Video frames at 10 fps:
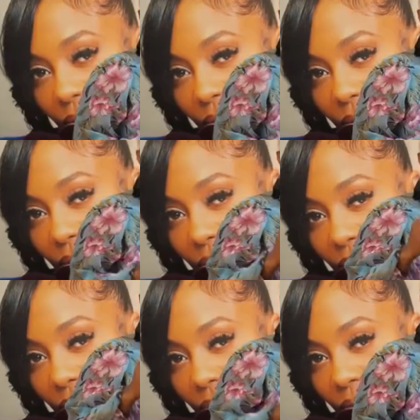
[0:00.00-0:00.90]

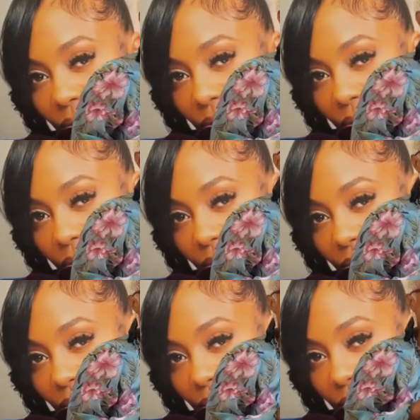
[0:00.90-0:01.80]

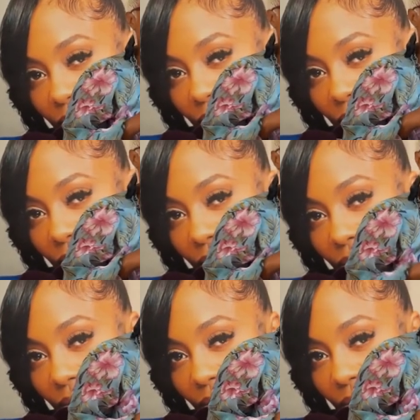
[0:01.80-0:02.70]

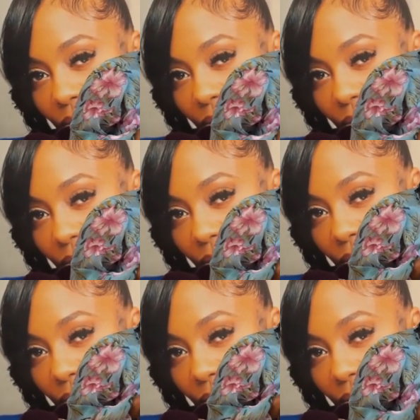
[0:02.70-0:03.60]

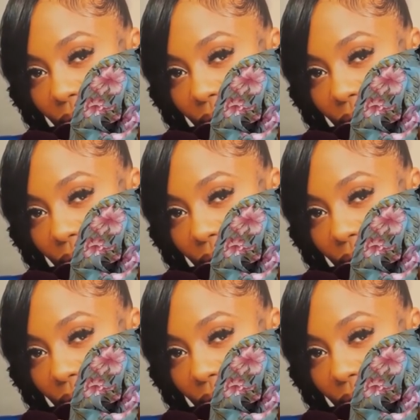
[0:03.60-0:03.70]
This person isn't speaking.